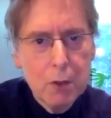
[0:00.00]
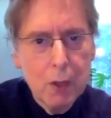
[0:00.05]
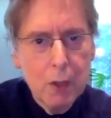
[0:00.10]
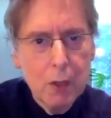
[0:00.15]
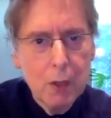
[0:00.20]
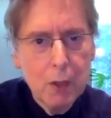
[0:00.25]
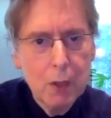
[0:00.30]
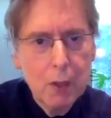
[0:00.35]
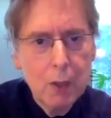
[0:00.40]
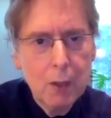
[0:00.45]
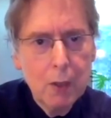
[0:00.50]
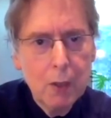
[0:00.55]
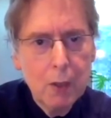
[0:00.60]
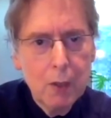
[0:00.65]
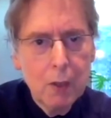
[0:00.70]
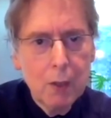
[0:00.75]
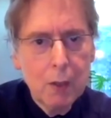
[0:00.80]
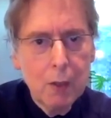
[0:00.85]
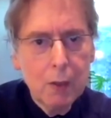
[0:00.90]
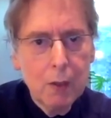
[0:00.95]
And
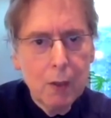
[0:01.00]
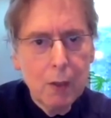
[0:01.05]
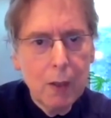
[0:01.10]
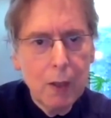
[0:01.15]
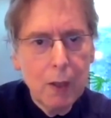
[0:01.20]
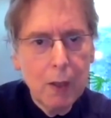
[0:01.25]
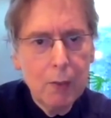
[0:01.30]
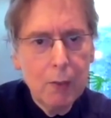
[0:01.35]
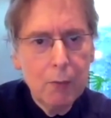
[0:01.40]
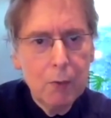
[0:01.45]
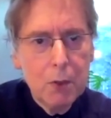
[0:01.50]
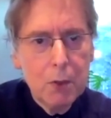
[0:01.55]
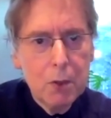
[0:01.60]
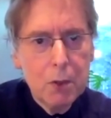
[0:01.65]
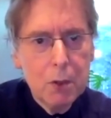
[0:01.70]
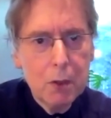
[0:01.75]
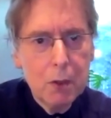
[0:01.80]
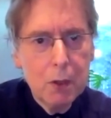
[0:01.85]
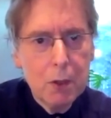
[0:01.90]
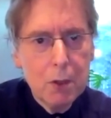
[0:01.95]
I
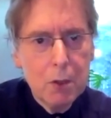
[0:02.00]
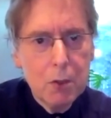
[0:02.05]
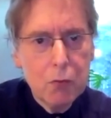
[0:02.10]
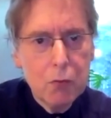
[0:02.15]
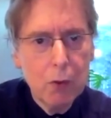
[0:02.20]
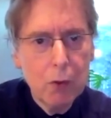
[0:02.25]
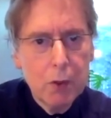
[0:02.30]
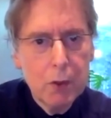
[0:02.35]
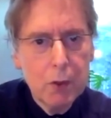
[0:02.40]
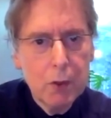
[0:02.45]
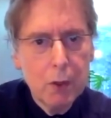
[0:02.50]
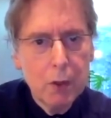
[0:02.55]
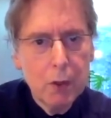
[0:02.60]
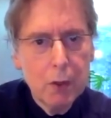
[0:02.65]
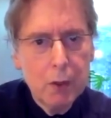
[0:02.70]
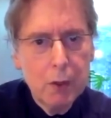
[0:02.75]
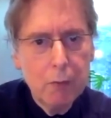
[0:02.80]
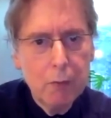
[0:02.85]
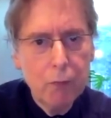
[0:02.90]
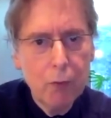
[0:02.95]
was
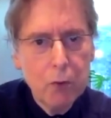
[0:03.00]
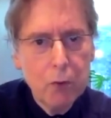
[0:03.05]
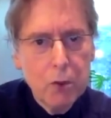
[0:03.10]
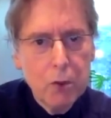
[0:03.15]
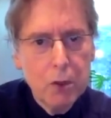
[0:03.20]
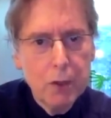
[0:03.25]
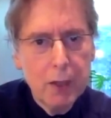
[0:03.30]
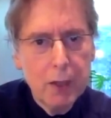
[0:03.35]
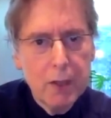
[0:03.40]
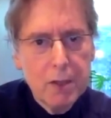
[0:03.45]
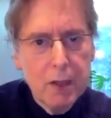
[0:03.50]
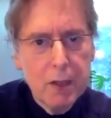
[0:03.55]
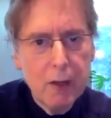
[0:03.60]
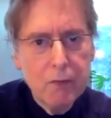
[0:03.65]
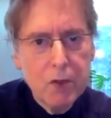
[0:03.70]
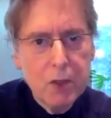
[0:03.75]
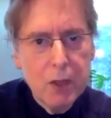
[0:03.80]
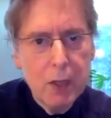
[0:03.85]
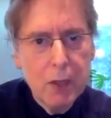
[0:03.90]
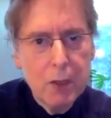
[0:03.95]
extraordinarily fortunate, as I've
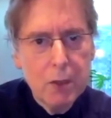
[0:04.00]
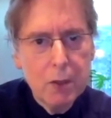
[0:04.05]
said,